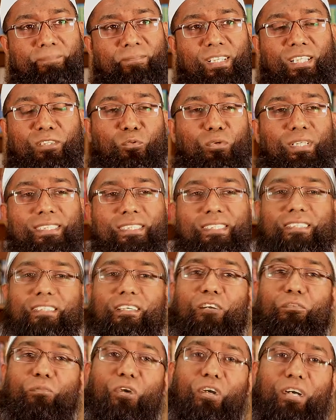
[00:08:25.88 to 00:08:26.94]
And once
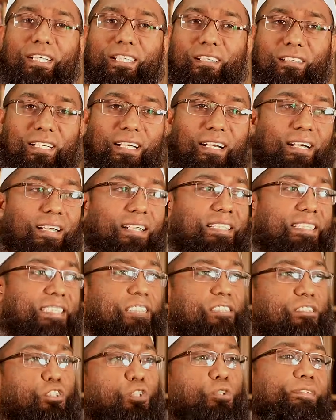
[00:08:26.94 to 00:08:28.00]
a boy or girl
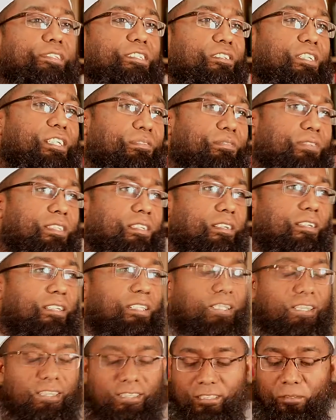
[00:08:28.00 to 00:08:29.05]
is too swift,
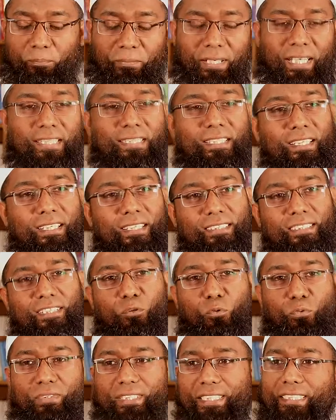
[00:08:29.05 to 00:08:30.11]

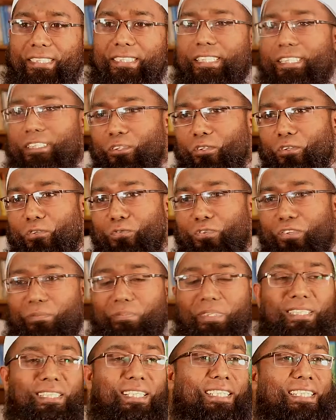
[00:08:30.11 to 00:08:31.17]
the easy tool for
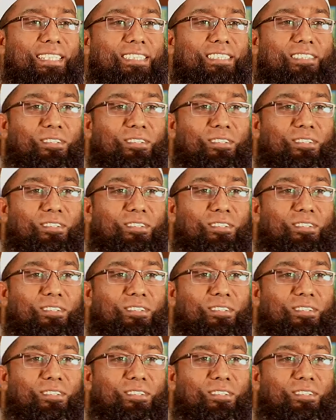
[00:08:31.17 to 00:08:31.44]
mother is,